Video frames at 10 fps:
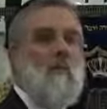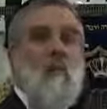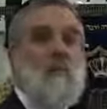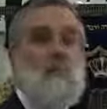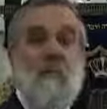
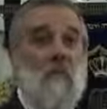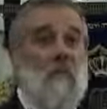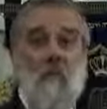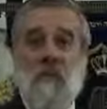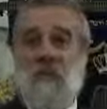Most people
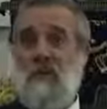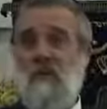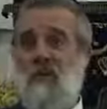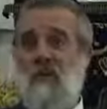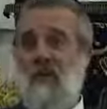don't do this,
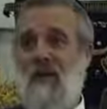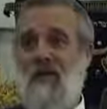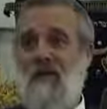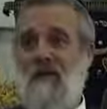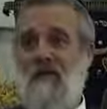by the way.
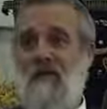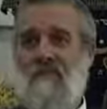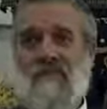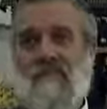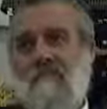
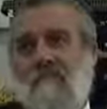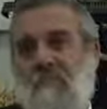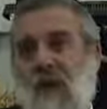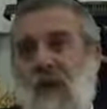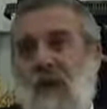
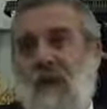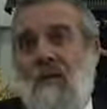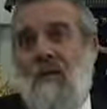Why?